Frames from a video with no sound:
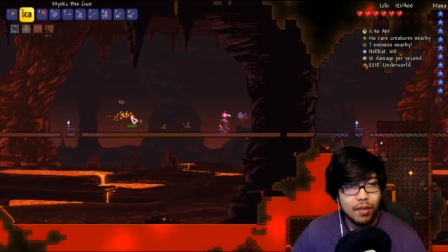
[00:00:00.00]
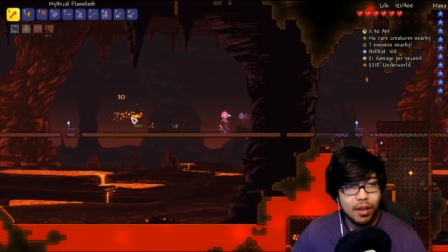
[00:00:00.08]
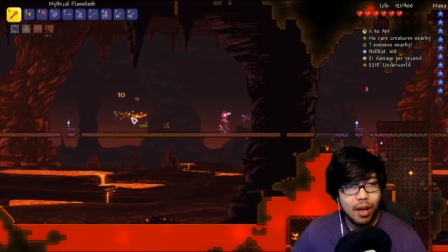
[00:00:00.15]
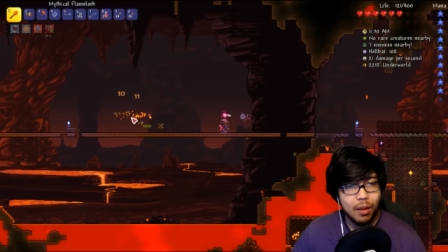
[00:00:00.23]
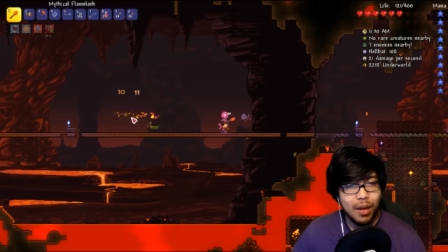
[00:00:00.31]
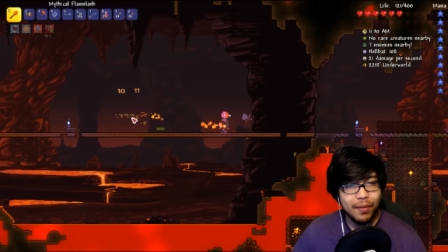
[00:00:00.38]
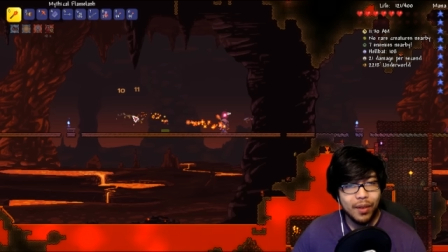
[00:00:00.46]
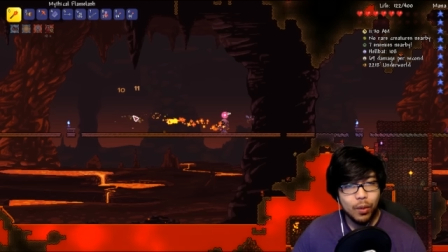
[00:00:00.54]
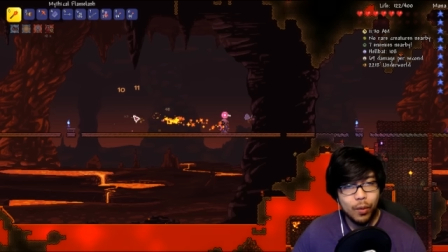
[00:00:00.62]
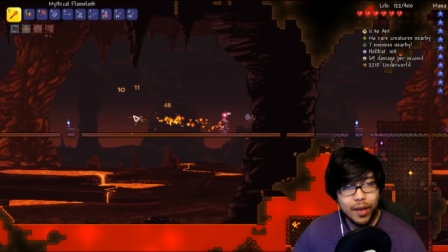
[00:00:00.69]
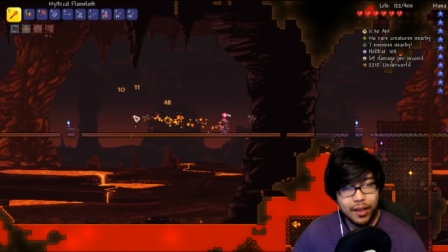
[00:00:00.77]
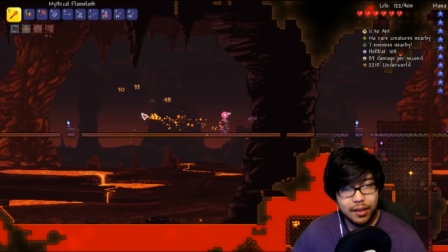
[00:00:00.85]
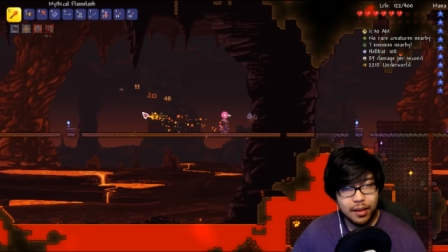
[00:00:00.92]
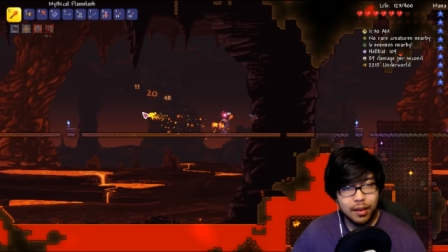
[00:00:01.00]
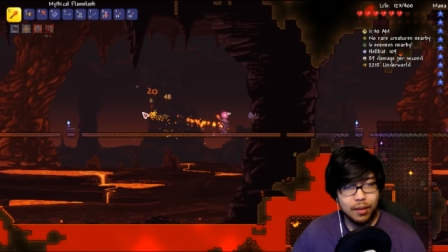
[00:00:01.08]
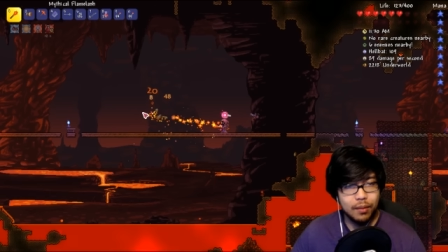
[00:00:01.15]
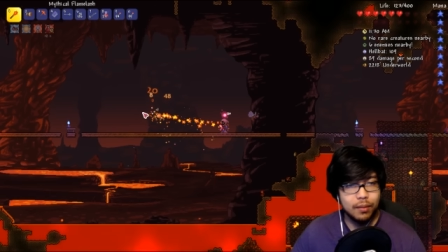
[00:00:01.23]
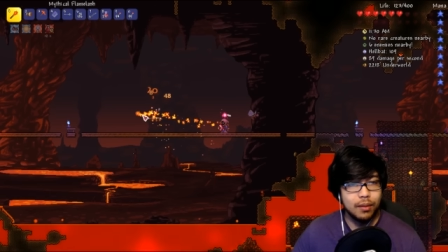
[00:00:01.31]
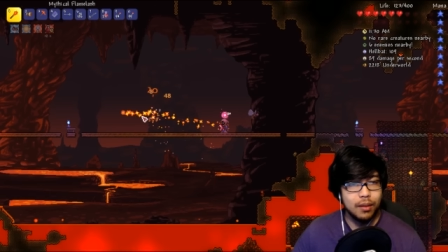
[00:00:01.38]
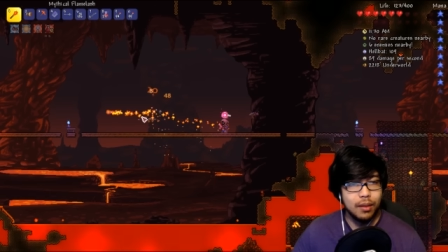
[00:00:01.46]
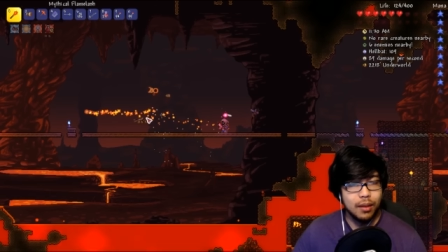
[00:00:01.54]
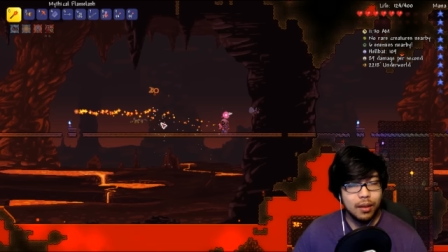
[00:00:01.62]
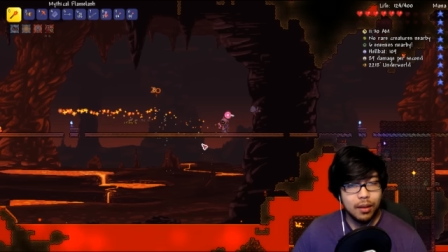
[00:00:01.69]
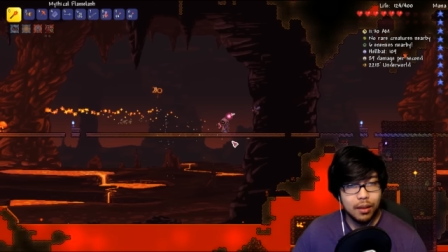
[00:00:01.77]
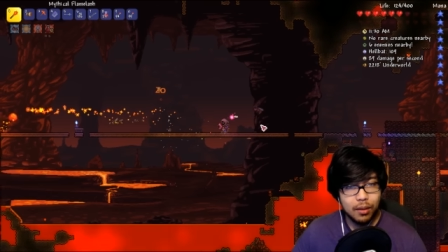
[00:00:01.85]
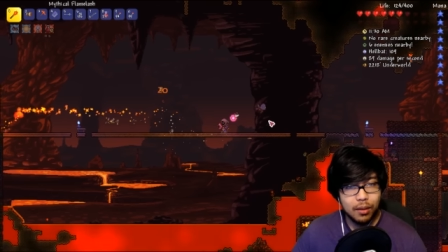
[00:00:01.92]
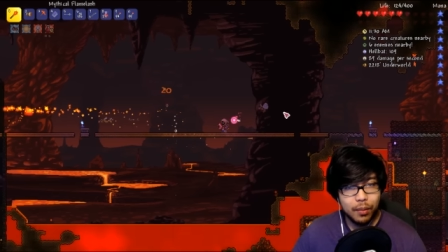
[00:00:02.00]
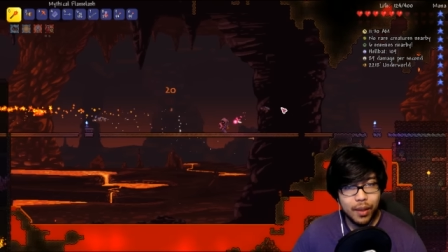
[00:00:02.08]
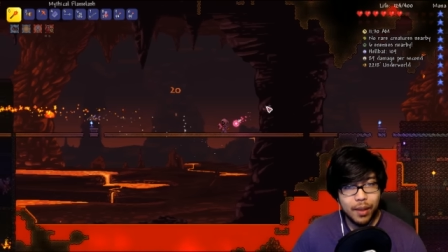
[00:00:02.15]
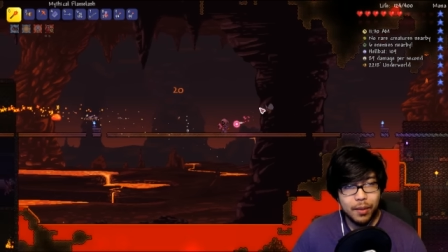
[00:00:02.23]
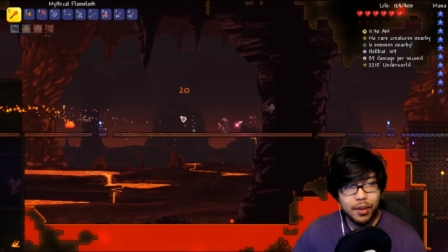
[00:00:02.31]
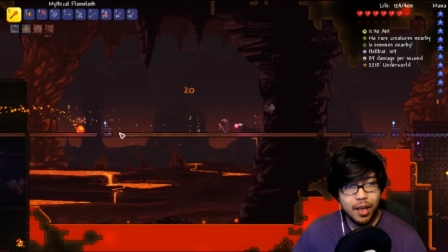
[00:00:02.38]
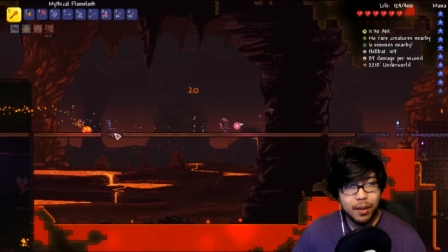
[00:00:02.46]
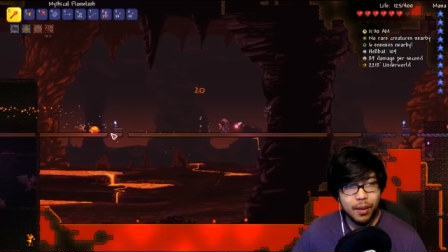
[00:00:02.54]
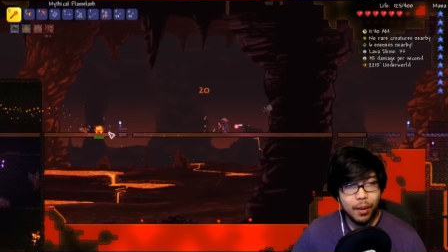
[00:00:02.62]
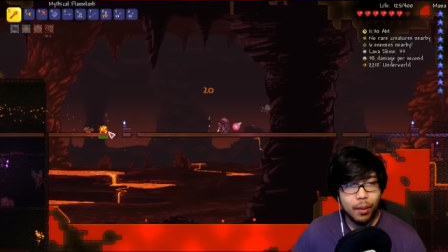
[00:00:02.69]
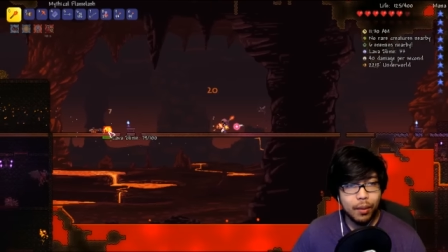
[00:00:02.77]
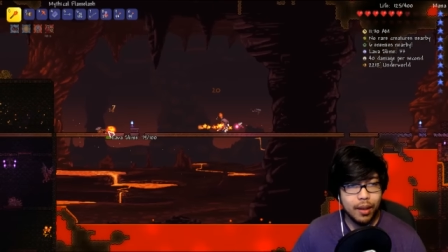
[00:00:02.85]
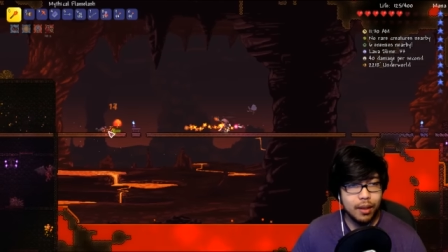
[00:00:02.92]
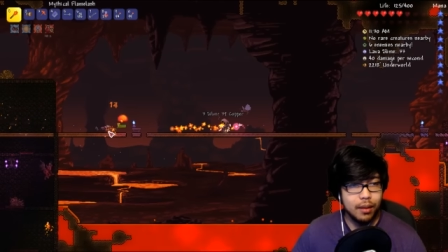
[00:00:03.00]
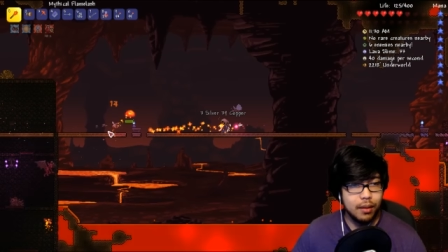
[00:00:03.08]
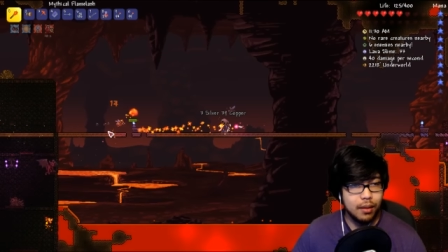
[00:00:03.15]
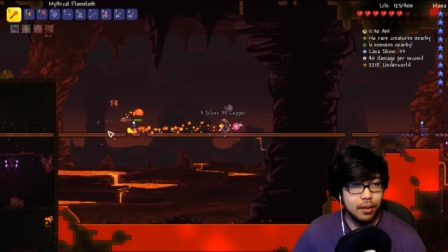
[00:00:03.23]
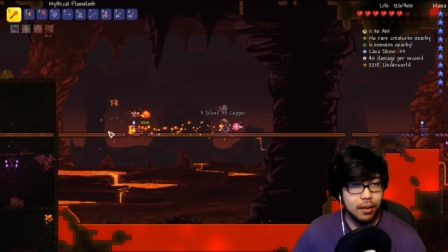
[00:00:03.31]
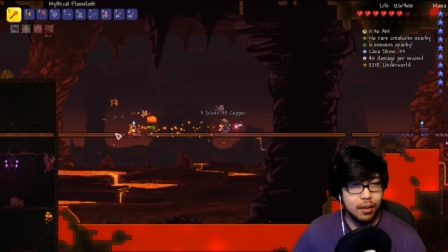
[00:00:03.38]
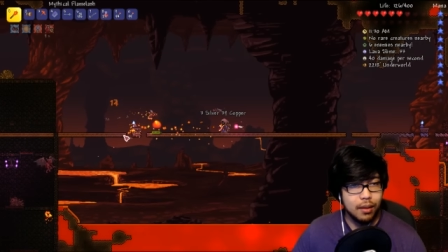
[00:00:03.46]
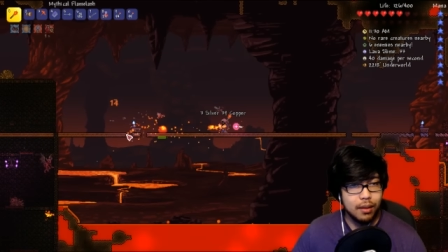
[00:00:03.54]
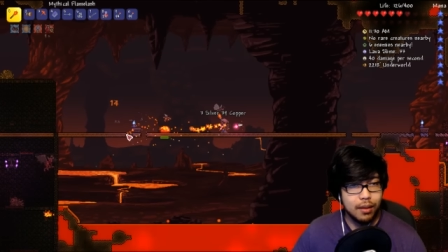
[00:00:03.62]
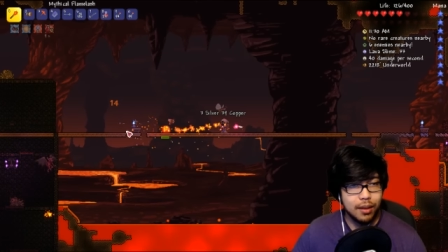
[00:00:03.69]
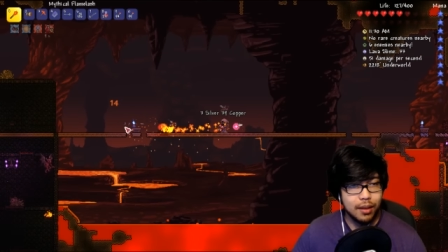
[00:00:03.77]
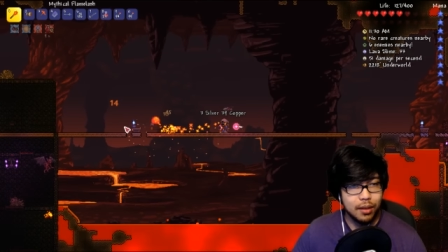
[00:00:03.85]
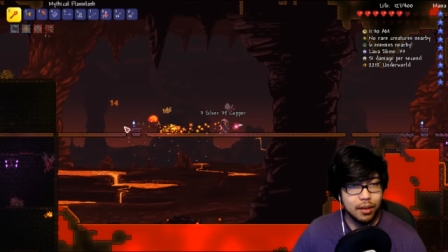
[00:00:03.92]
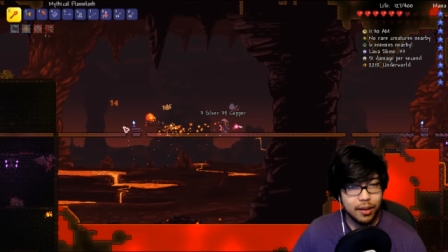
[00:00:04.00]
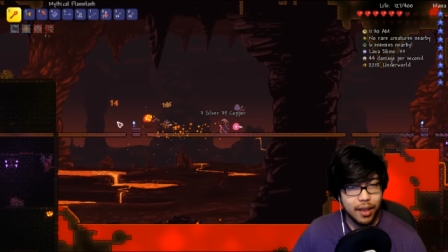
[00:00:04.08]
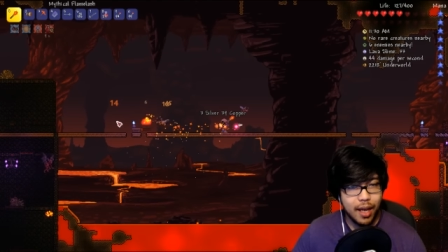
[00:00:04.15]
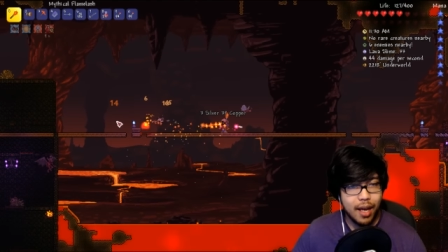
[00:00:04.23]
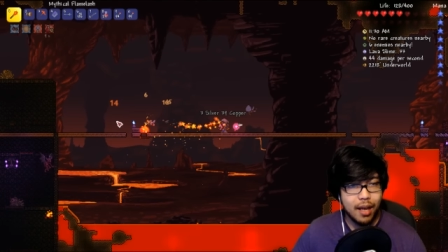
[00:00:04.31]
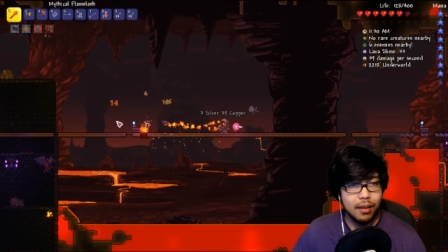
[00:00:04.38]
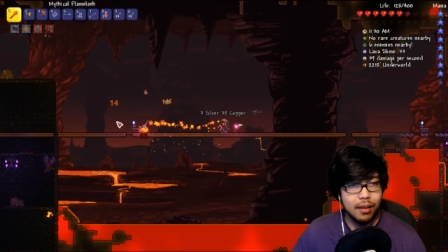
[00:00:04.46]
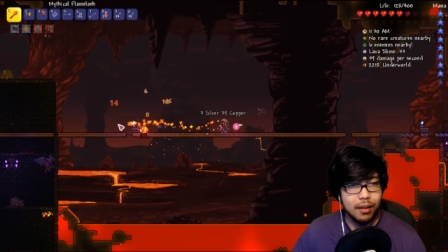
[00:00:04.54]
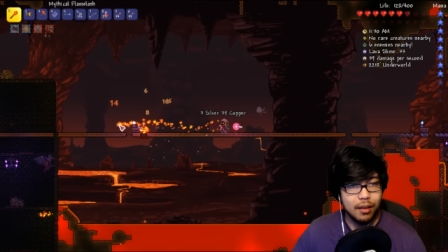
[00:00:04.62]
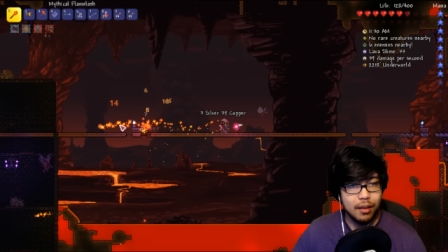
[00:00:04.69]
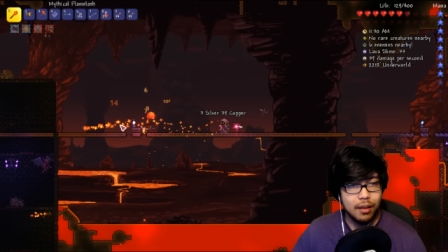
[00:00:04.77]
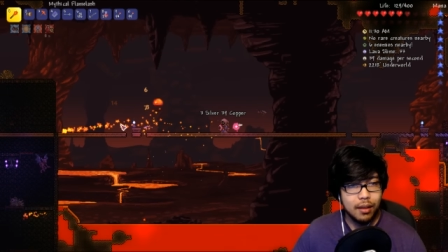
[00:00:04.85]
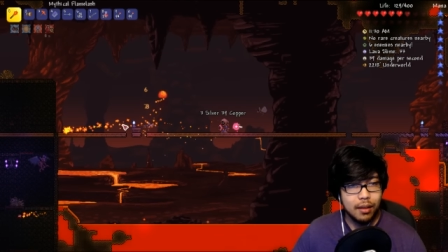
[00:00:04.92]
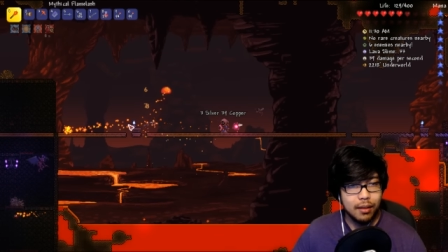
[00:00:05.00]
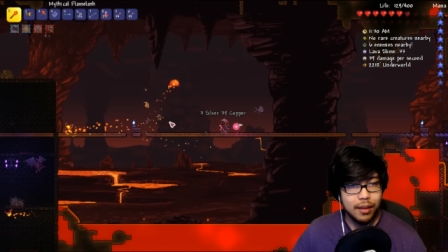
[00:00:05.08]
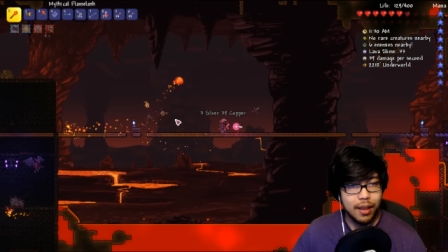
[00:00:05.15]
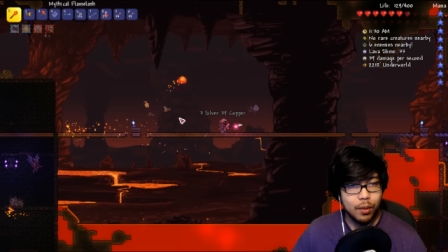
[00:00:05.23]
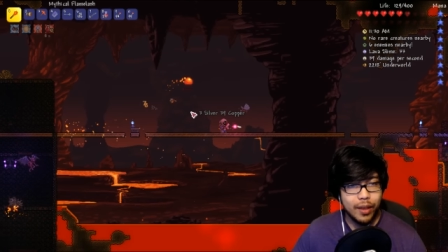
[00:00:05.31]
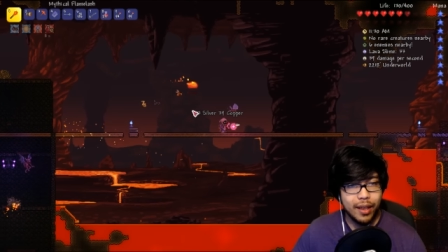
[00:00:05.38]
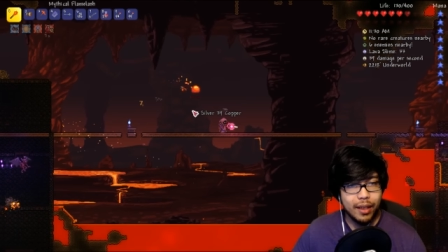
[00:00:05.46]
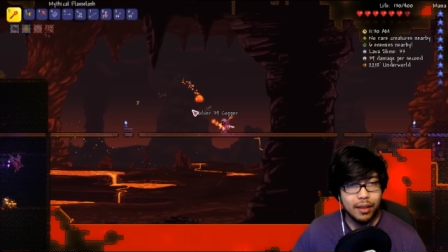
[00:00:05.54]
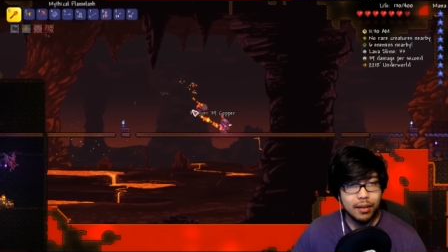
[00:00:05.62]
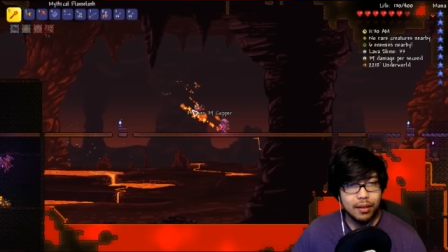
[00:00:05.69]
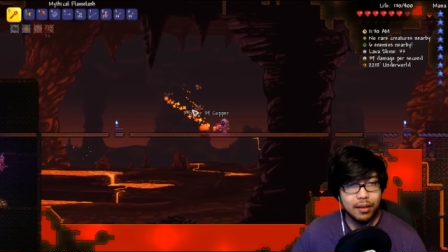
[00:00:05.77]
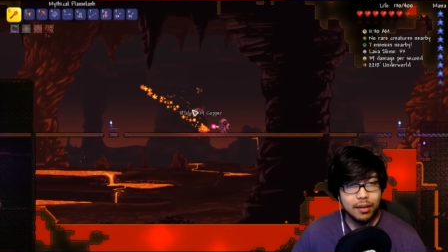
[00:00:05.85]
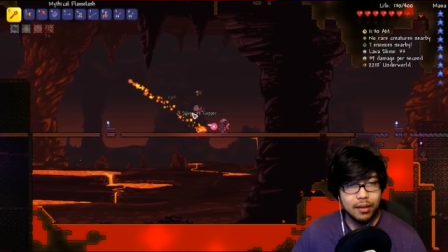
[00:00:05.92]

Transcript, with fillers: I don't have any wings though, little baby Jerry Hornet needs to understand that wings.